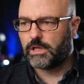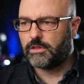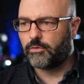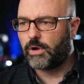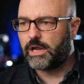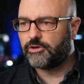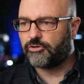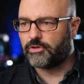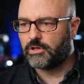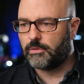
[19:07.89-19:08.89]
And the range
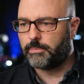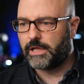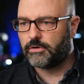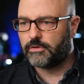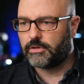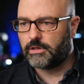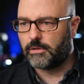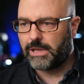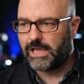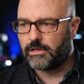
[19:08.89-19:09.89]
is a little better than
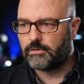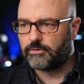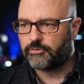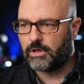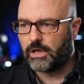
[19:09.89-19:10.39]
the panels.